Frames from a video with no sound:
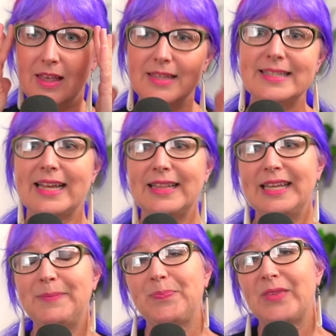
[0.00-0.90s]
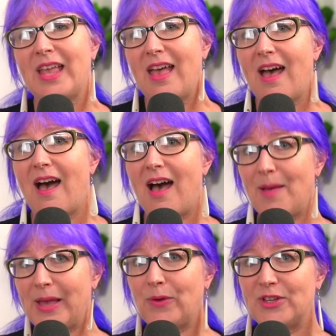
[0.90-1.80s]
Secondly, are
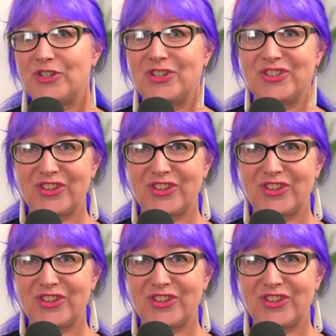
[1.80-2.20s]
my questions